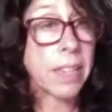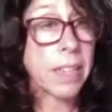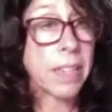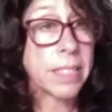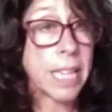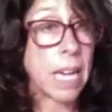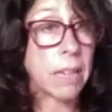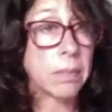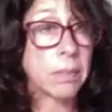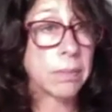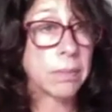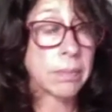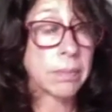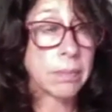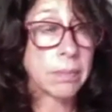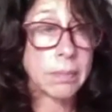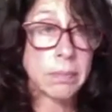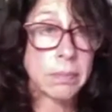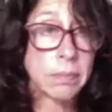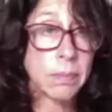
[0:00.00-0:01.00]
a doubt,
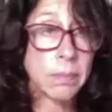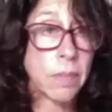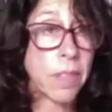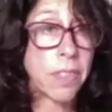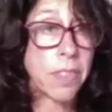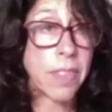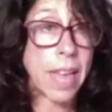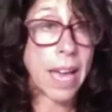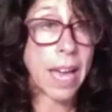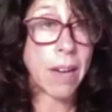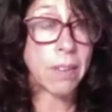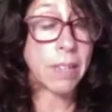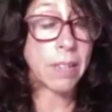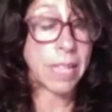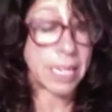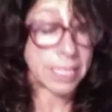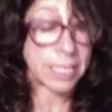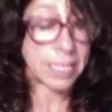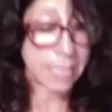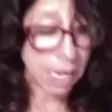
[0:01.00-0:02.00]
without
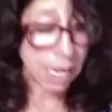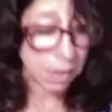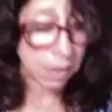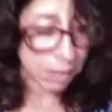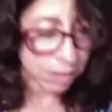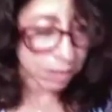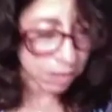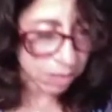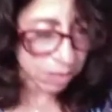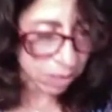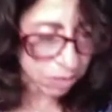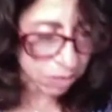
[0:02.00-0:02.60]
a doubt. It's such